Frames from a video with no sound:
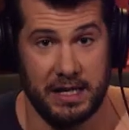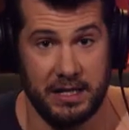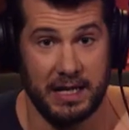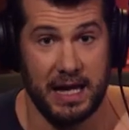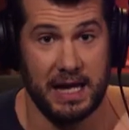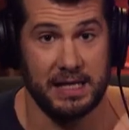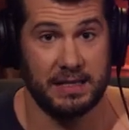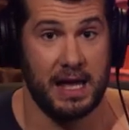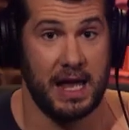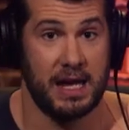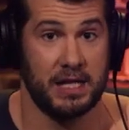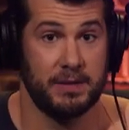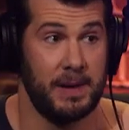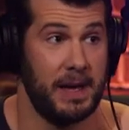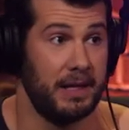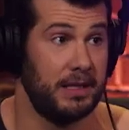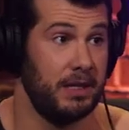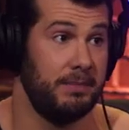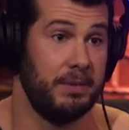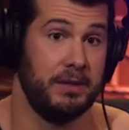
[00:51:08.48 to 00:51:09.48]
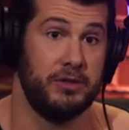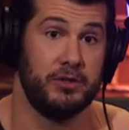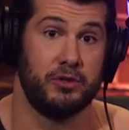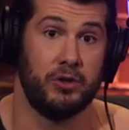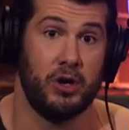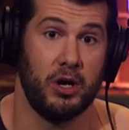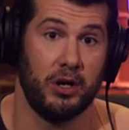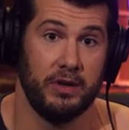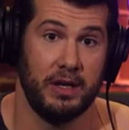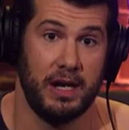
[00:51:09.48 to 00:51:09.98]
then you guys got us back up and
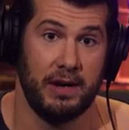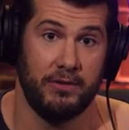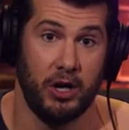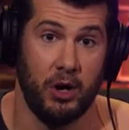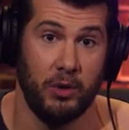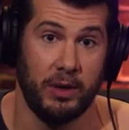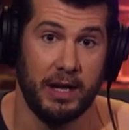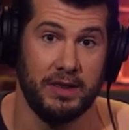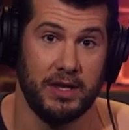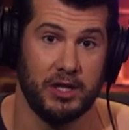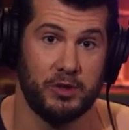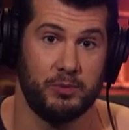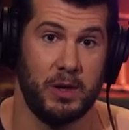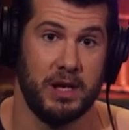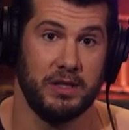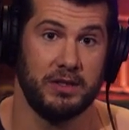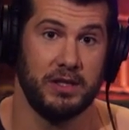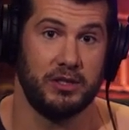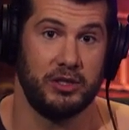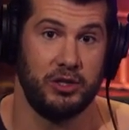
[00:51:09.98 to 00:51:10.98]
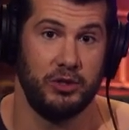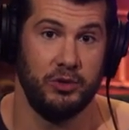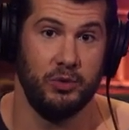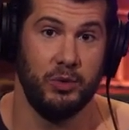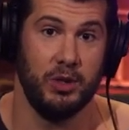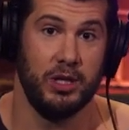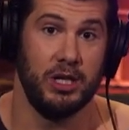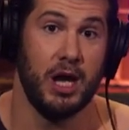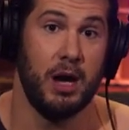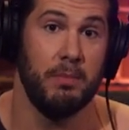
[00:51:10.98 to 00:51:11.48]
stronger than ever. Okay, this brings us
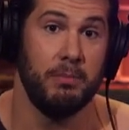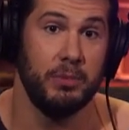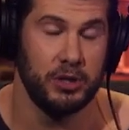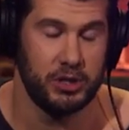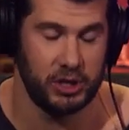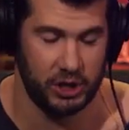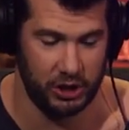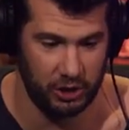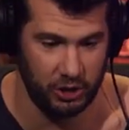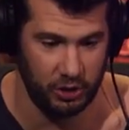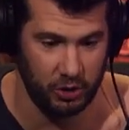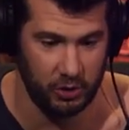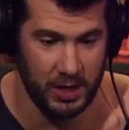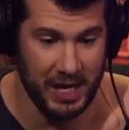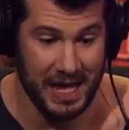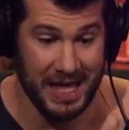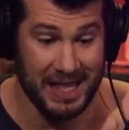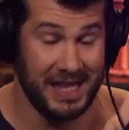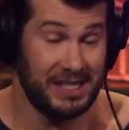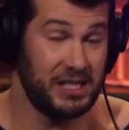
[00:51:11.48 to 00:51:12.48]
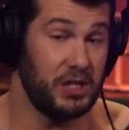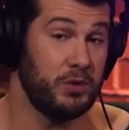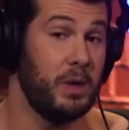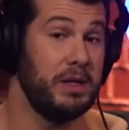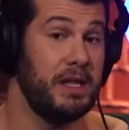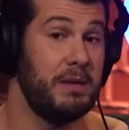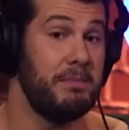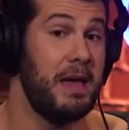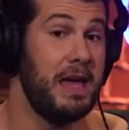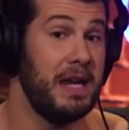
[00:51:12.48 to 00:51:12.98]
to number two. This is
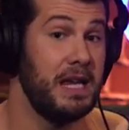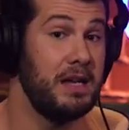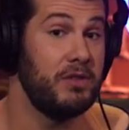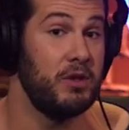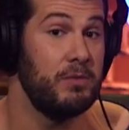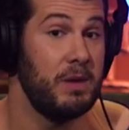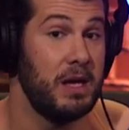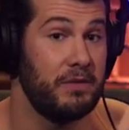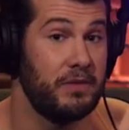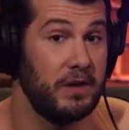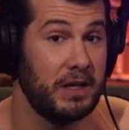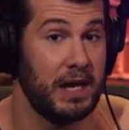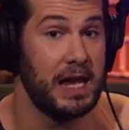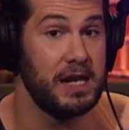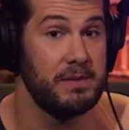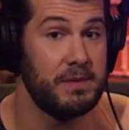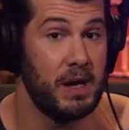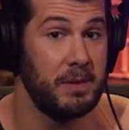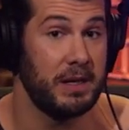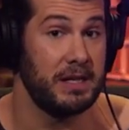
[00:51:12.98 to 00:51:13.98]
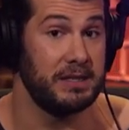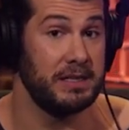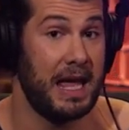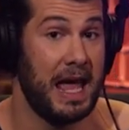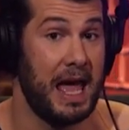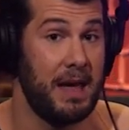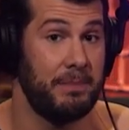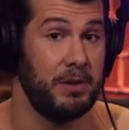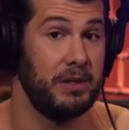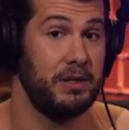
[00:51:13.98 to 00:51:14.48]
one that many of you may have forgotten about because it
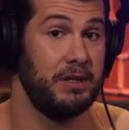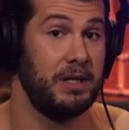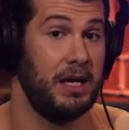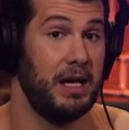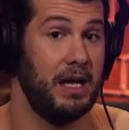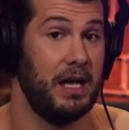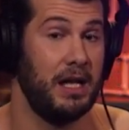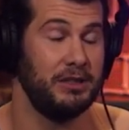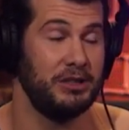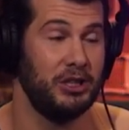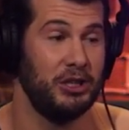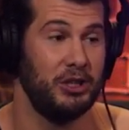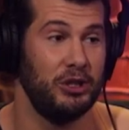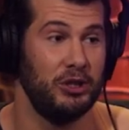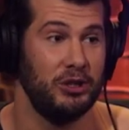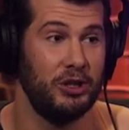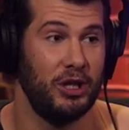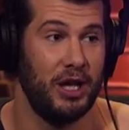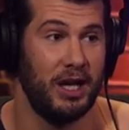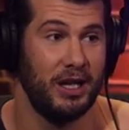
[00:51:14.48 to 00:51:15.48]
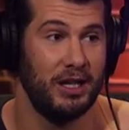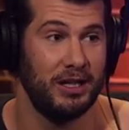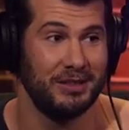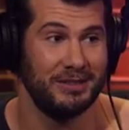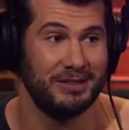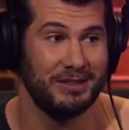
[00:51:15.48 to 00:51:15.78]
happened a little while ago.